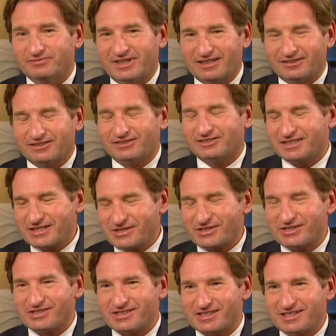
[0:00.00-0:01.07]
and a little
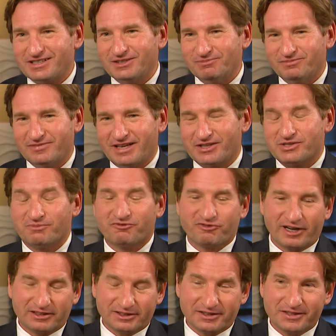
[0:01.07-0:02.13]
decency and some
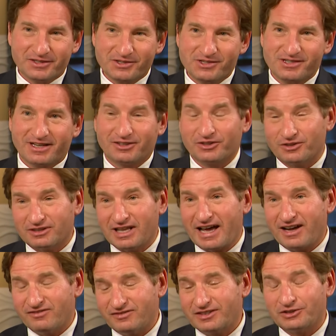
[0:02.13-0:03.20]
friendliness and a good
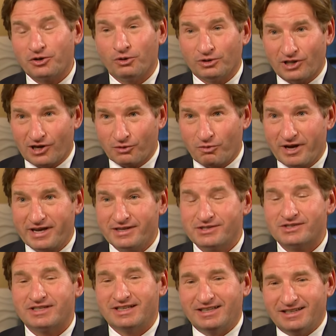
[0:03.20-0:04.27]
laugh can go a long ways.